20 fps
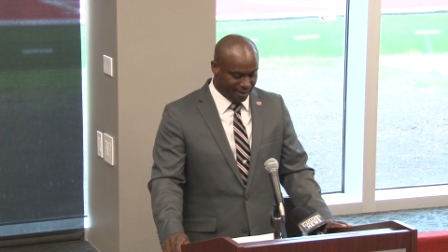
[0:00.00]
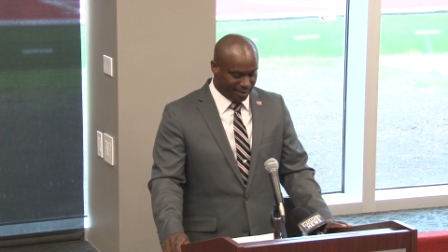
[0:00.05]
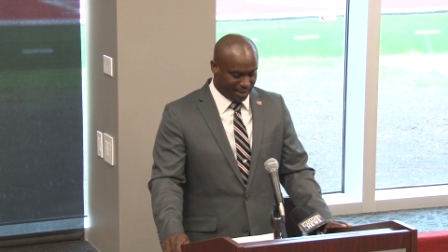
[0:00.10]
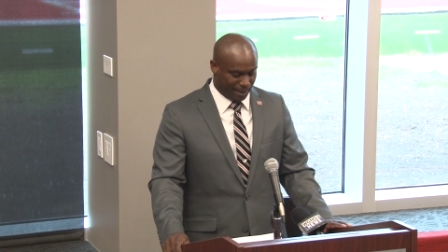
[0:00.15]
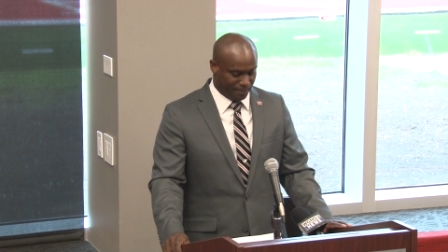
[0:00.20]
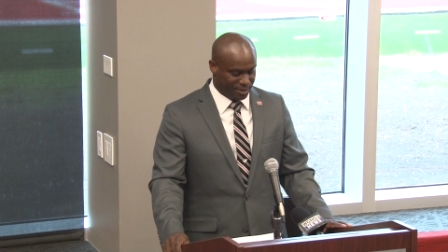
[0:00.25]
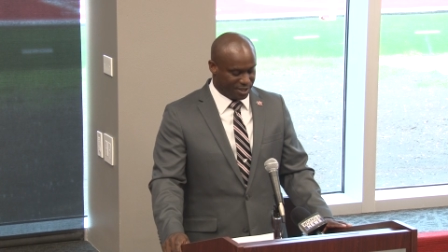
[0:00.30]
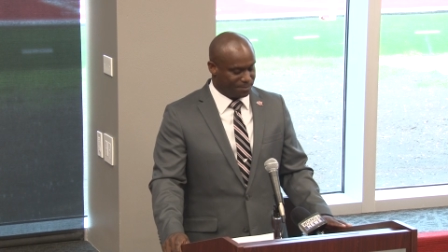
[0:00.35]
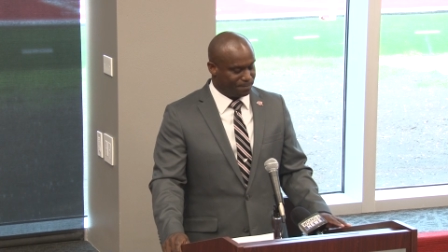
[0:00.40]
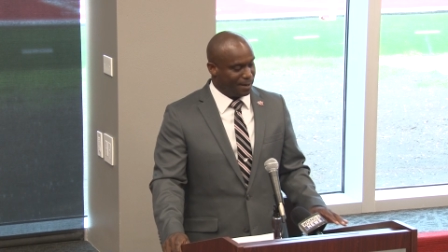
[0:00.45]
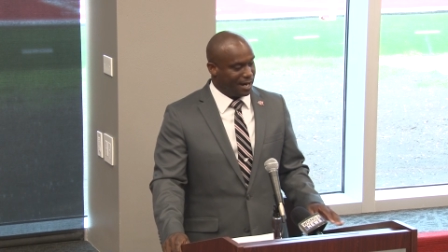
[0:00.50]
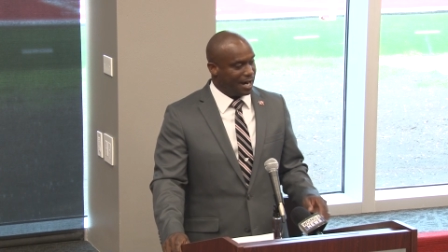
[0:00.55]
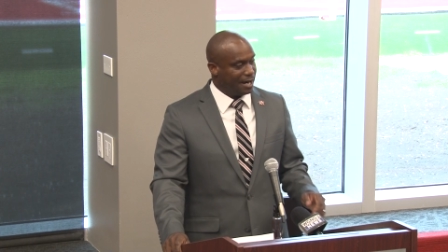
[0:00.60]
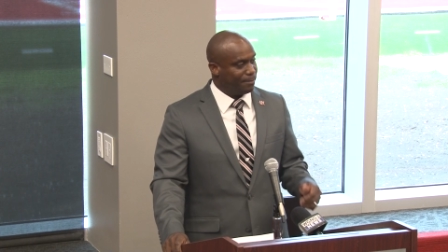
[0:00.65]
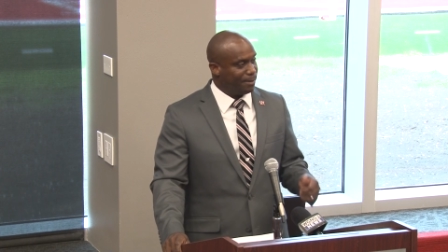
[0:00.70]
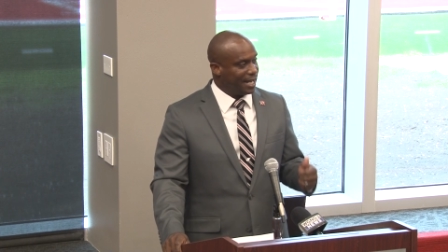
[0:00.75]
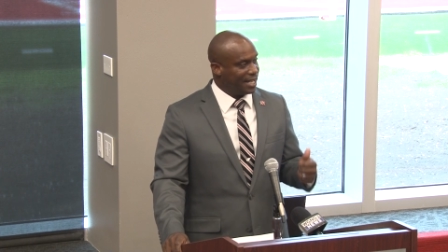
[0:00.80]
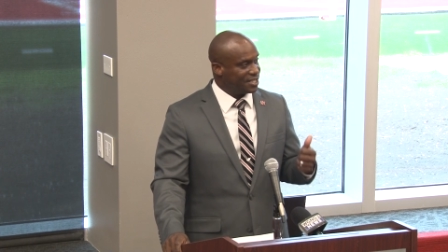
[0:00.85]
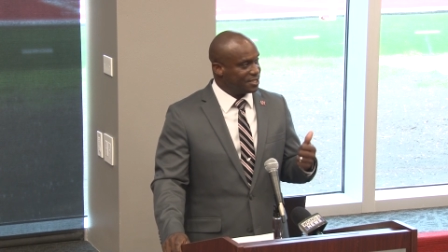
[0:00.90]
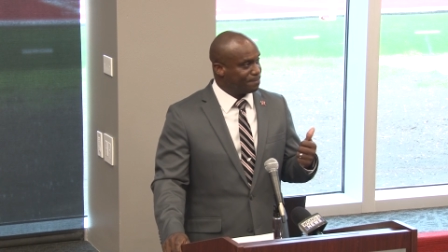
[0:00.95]
I'm
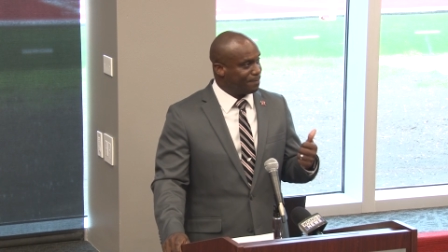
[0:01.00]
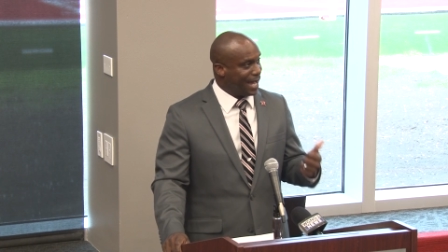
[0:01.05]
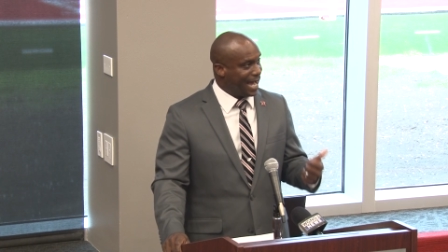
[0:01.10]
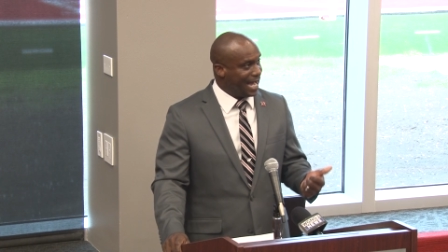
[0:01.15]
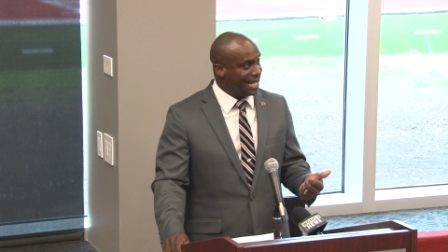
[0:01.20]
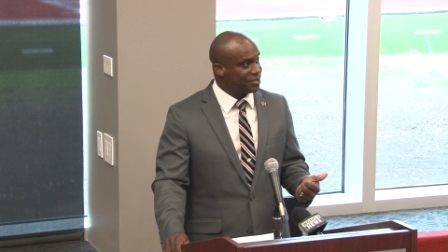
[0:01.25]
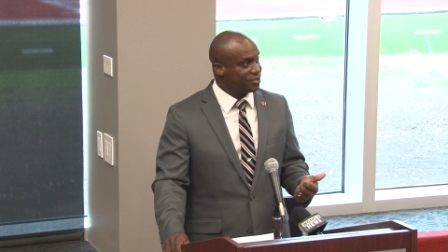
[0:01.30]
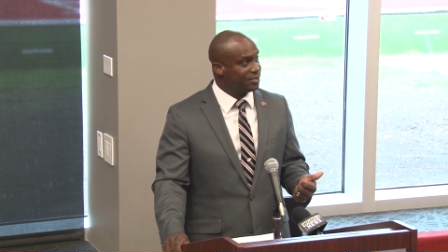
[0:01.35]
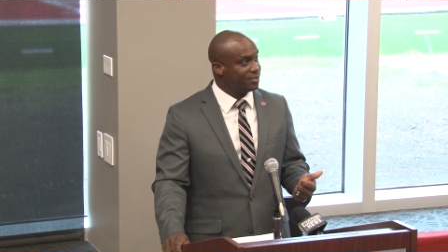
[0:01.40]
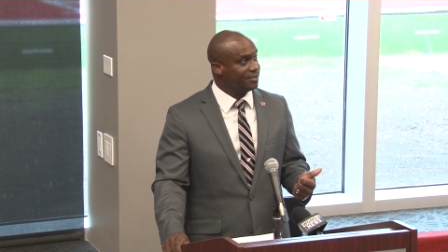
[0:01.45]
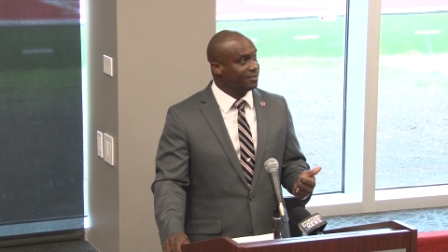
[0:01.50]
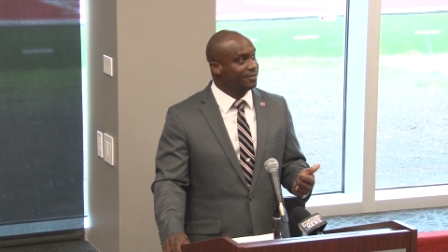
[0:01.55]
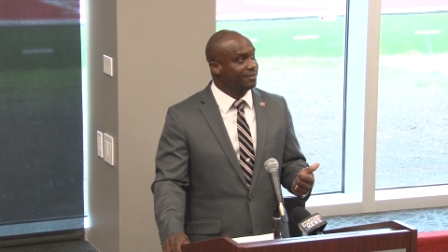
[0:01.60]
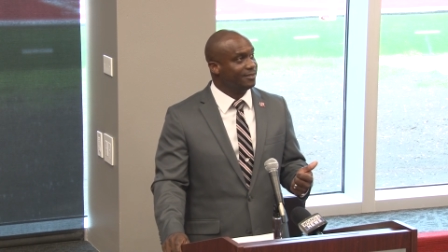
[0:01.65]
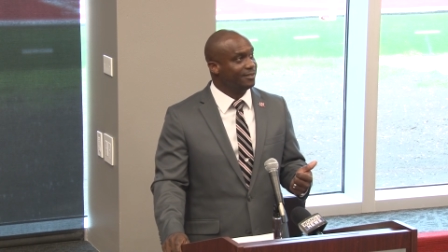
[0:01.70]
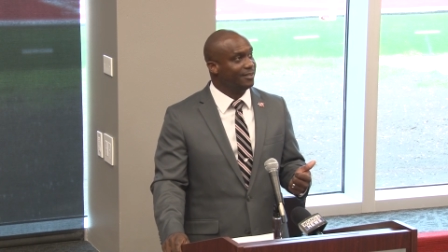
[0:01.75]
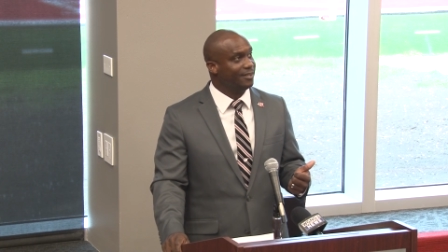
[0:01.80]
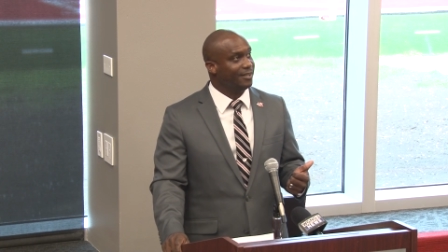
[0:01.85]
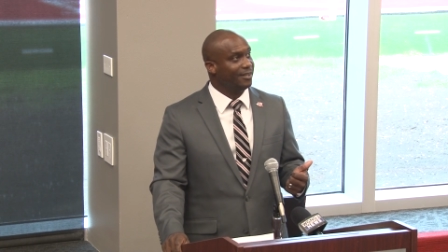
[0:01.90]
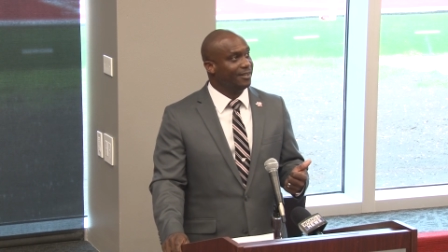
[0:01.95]
inspired by his passion.
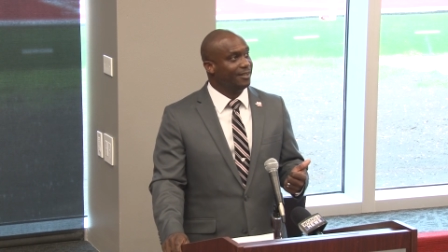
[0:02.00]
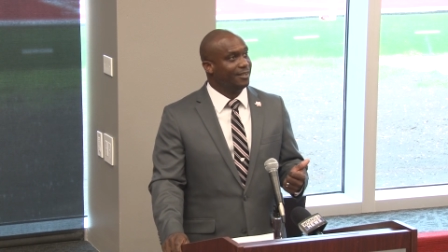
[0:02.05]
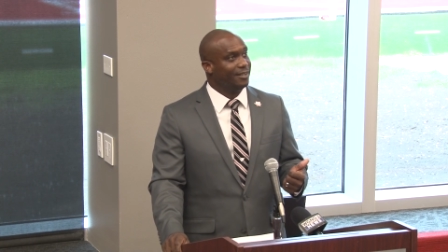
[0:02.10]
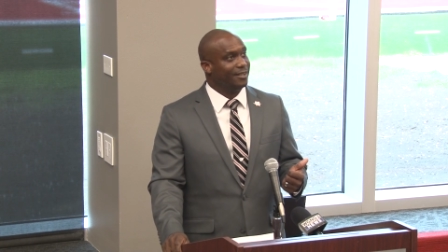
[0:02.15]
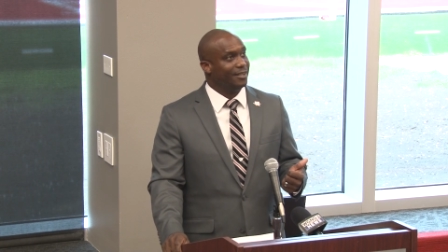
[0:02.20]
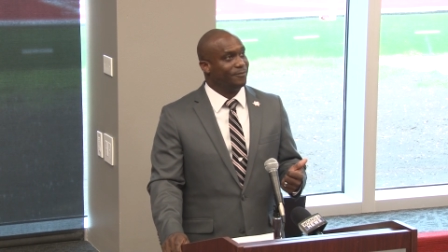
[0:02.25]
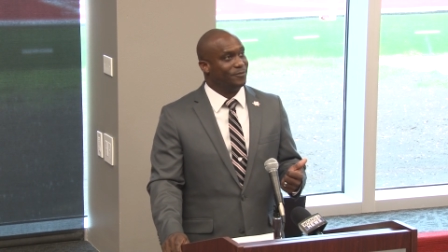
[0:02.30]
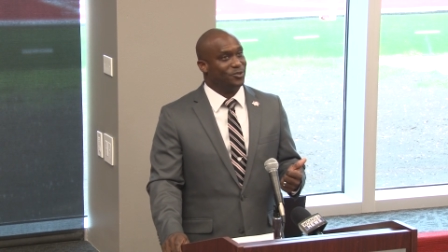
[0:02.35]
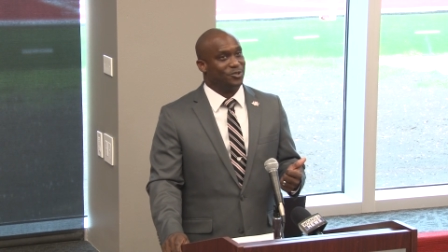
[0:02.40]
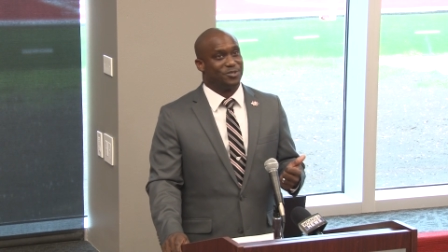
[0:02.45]
If